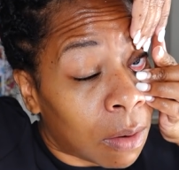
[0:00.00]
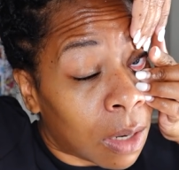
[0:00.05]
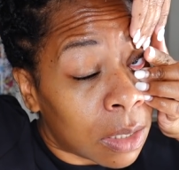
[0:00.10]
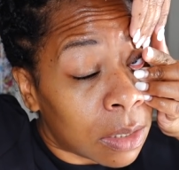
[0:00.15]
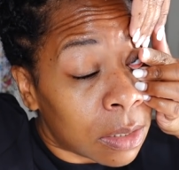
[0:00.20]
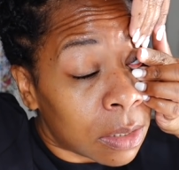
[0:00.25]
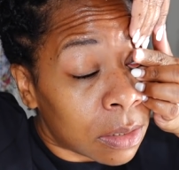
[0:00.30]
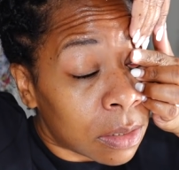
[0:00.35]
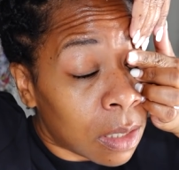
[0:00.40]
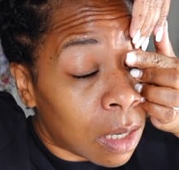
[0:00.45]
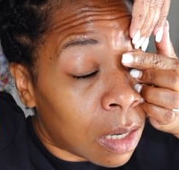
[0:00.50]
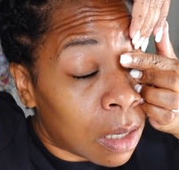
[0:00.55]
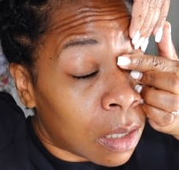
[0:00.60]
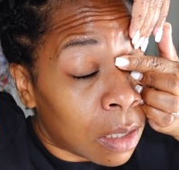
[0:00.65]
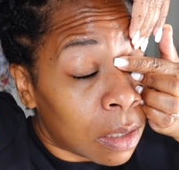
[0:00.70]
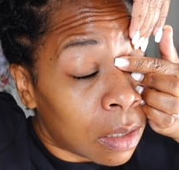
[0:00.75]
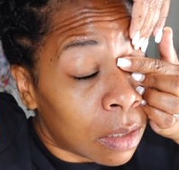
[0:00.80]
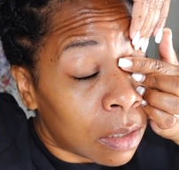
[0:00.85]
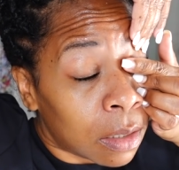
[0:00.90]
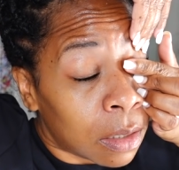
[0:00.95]
I just kind
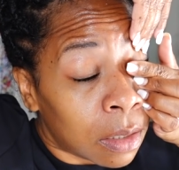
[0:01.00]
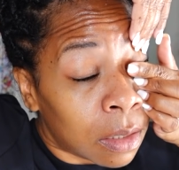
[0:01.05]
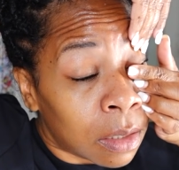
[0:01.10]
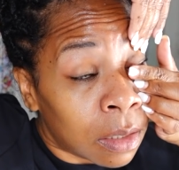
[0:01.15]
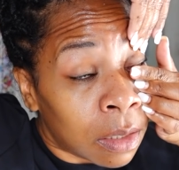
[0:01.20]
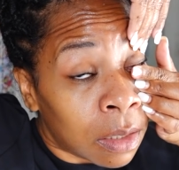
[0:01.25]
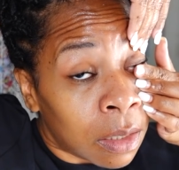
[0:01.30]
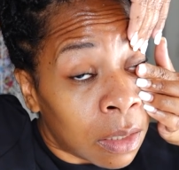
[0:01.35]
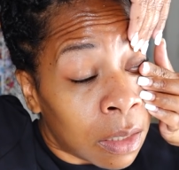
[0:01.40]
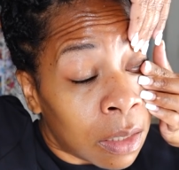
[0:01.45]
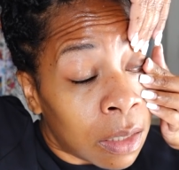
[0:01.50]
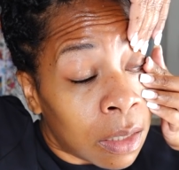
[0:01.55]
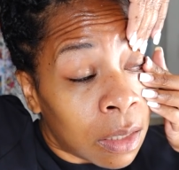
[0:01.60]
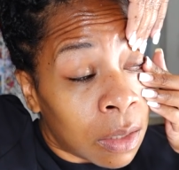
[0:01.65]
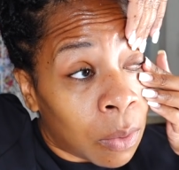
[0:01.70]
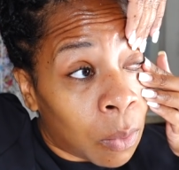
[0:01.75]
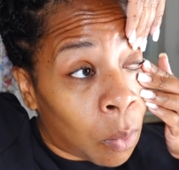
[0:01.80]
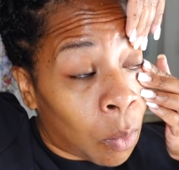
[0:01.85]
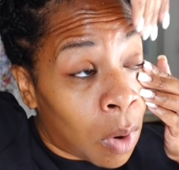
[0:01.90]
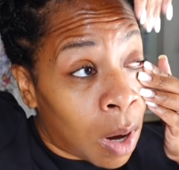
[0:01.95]
of
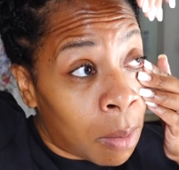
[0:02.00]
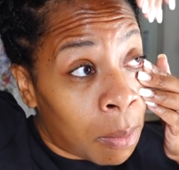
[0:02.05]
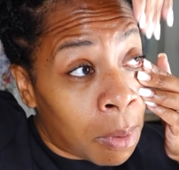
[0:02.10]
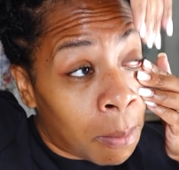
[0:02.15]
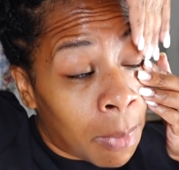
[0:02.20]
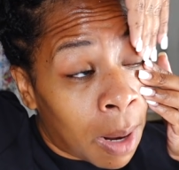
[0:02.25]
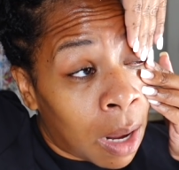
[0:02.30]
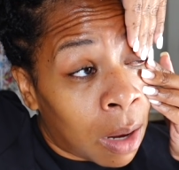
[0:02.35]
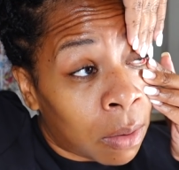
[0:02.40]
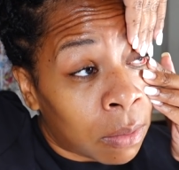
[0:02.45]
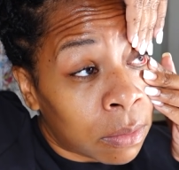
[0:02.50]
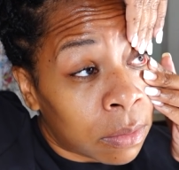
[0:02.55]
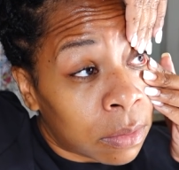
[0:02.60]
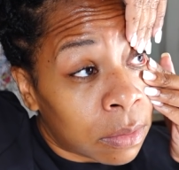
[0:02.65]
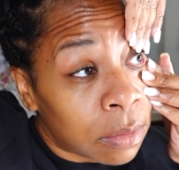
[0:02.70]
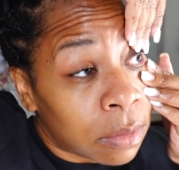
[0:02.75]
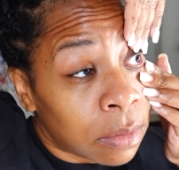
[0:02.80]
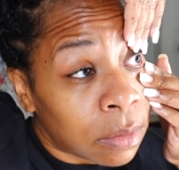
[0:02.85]
rub them out.